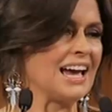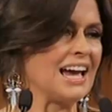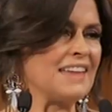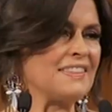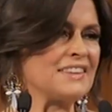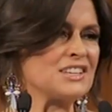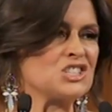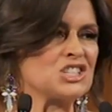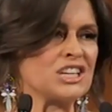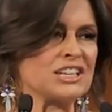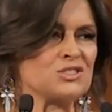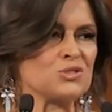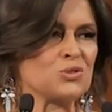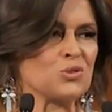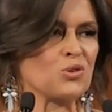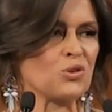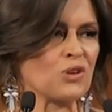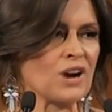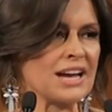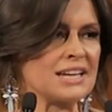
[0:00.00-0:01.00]
And the gentle
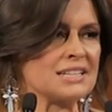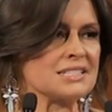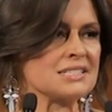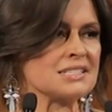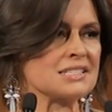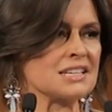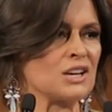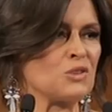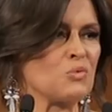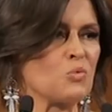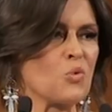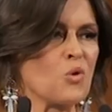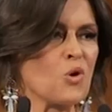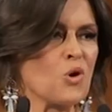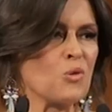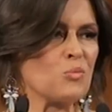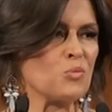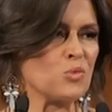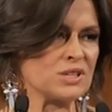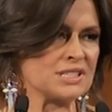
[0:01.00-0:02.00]
grace and
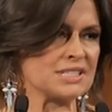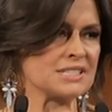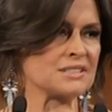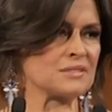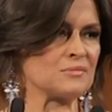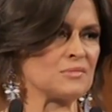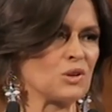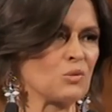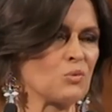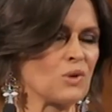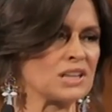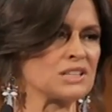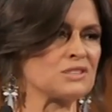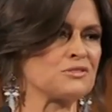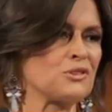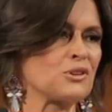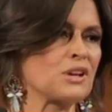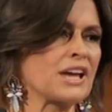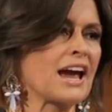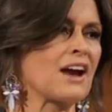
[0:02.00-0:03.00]
warm wisdom the
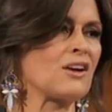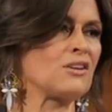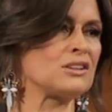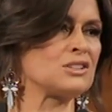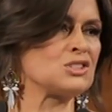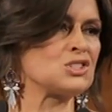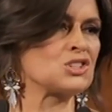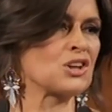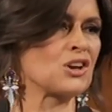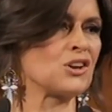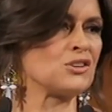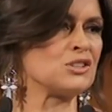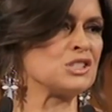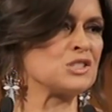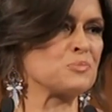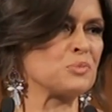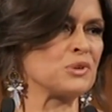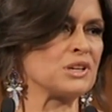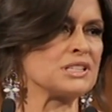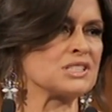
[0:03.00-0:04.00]
wonderful Carolyn
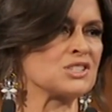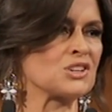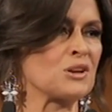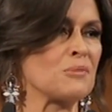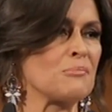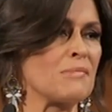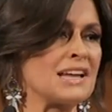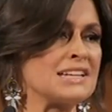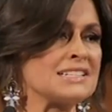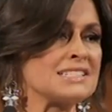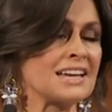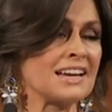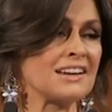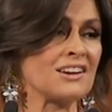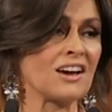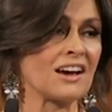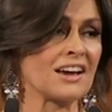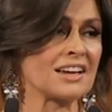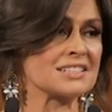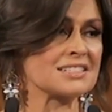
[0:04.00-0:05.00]
Jones brings on a Monday
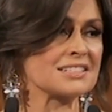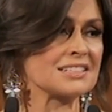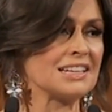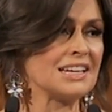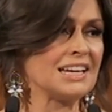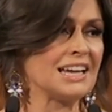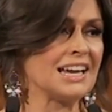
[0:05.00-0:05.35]
night